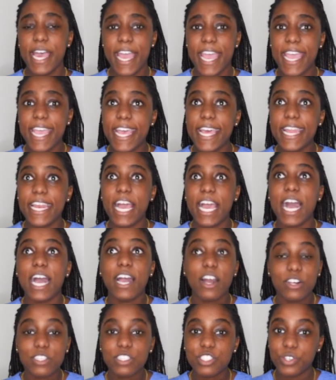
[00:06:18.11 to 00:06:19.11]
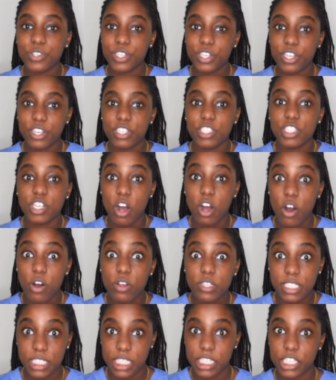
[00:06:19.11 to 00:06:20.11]
And I also encourage all
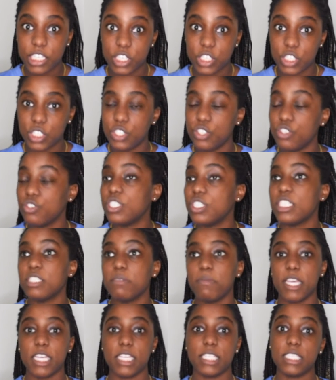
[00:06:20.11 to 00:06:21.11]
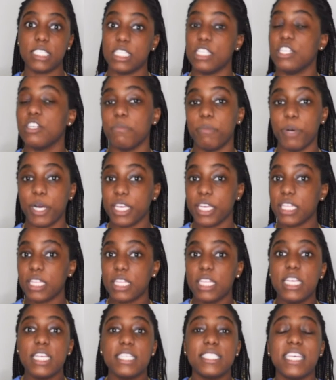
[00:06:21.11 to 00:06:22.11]
seniors to just make a senior bucket
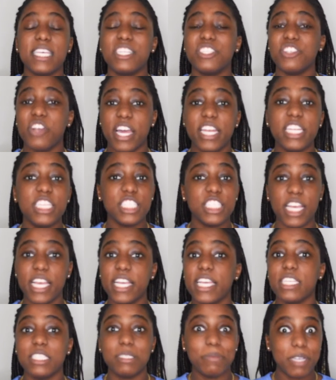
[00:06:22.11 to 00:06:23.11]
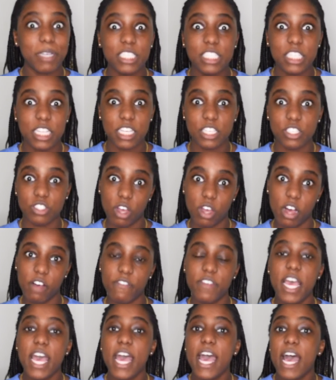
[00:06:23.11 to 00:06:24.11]
list and try to check as much things off,
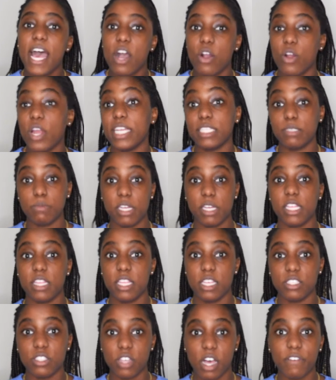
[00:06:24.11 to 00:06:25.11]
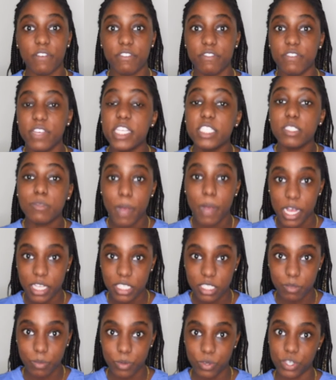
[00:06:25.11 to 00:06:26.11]
or as many things off of it as
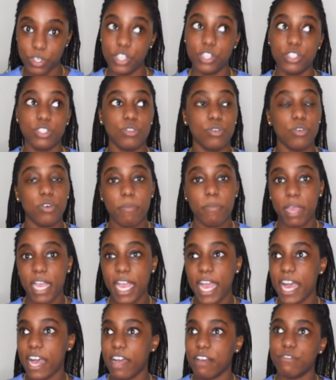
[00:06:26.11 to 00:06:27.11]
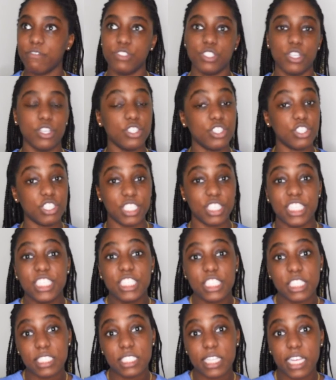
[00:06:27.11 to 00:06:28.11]
possible. Your school may have certain
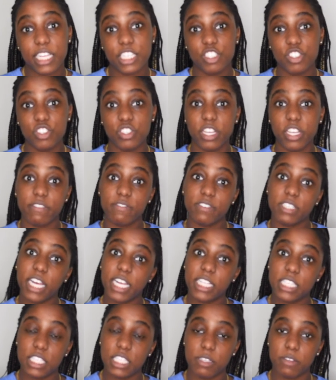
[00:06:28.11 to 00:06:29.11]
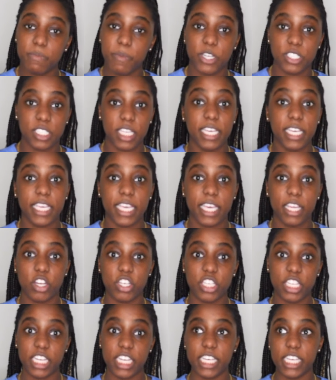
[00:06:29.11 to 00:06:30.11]
traditions that you never got to partake in or
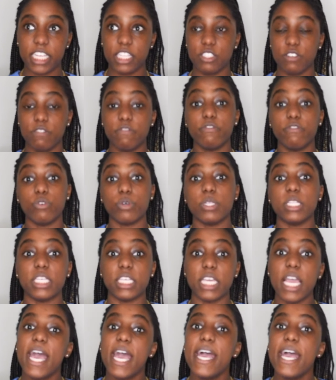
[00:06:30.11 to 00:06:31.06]
didn't get to fully